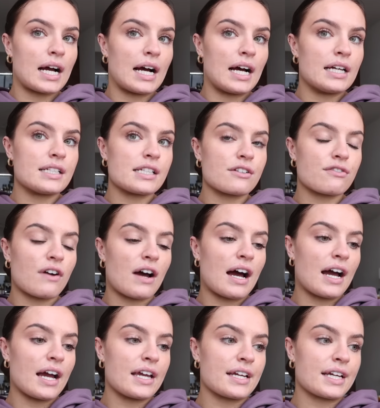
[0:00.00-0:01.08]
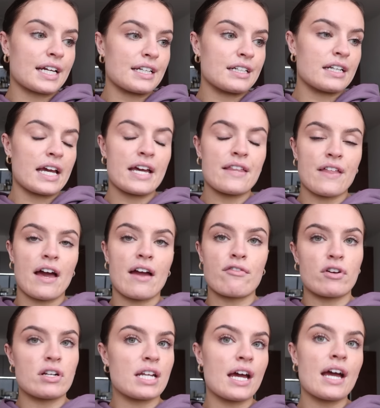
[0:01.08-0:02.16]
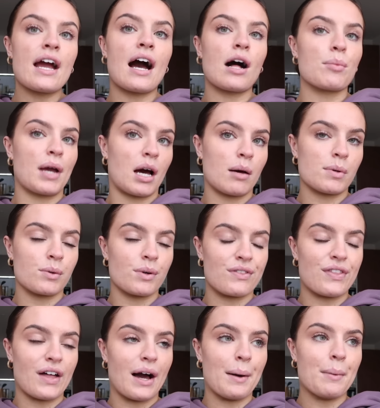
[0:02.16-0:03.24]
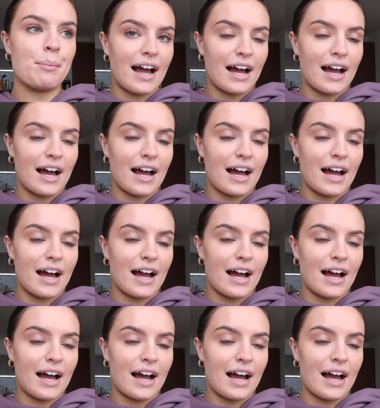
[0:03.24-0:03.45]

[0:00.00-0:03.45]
and if I can hit that every day, I'll be happy with that.